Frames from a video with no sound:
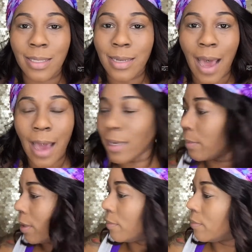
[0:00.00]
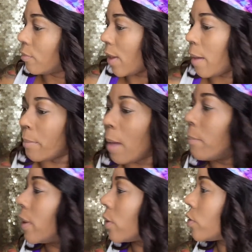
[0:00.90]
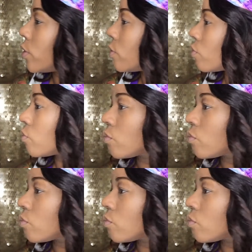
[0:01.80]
not, let me grab my mirror too.